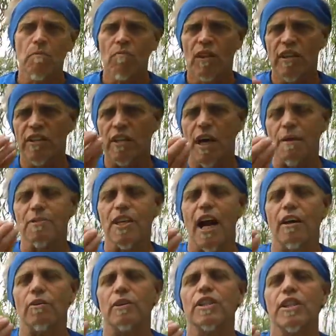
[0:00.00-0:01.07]
This comes
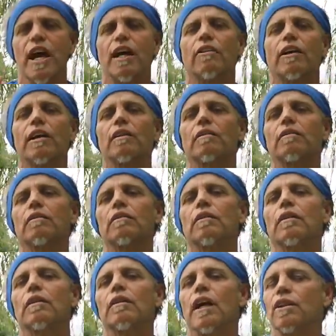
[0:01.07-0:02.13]
down to integrity.
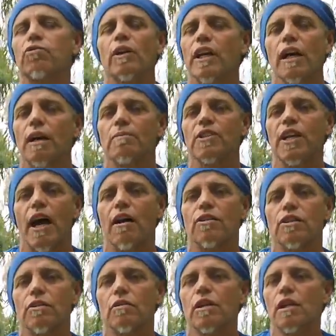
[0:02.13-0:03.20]
That's what it comes down to.